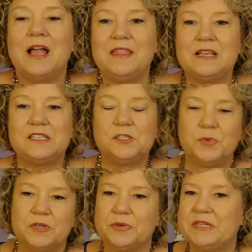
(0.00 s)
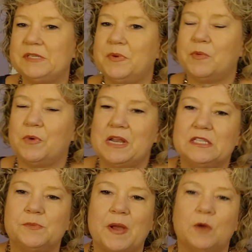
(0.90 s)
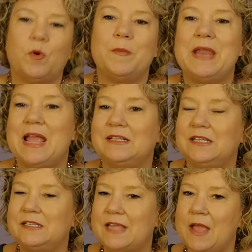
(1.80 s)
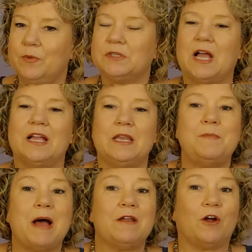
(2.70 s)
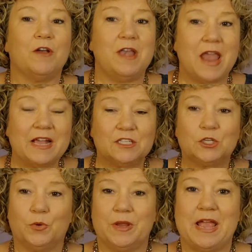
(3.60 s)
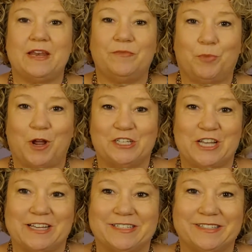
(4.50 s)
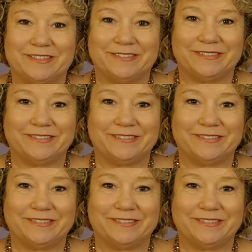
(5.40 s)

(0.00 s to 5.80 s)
Hi, this is Ruth Teresa with One Inspiring Woman, and today we're talking about our next creative project.